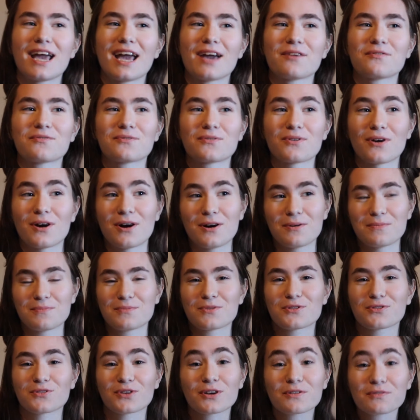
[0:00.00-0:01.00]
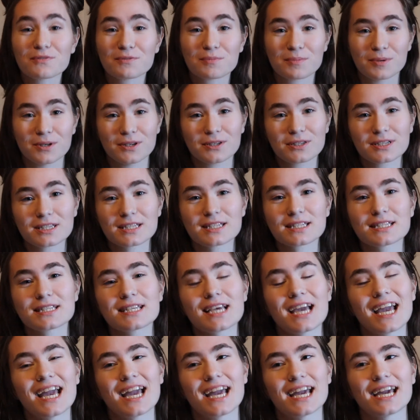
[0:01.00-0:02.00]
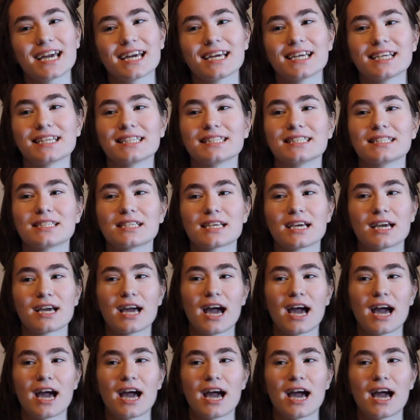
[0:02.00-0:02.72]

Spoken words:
from Thrift Books, and